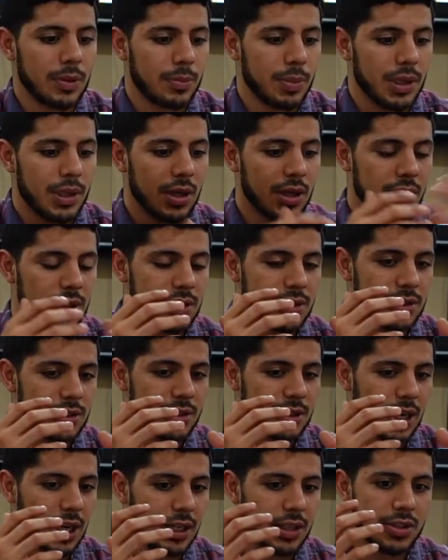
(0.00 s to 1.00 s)
because
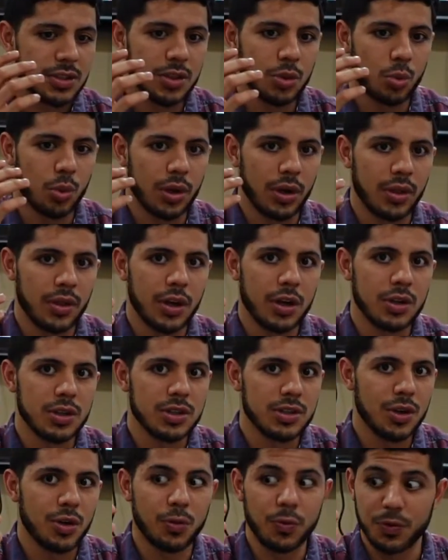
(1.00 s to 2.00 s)
honestly, where there is
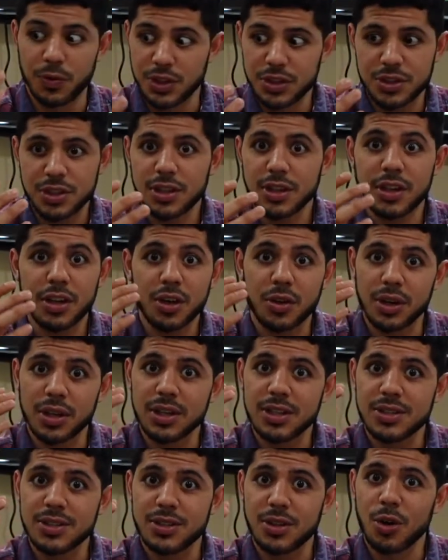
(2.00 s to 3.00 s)
no vision, there
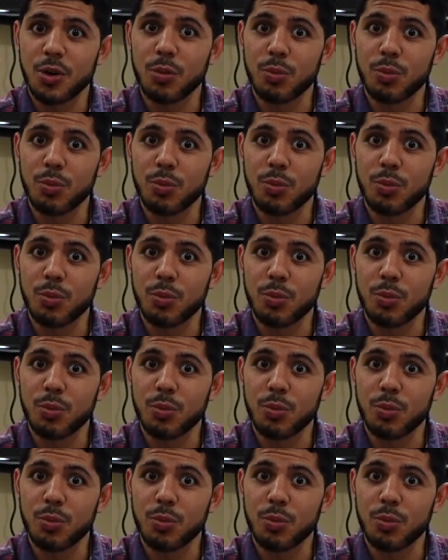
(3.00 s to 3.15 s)
is no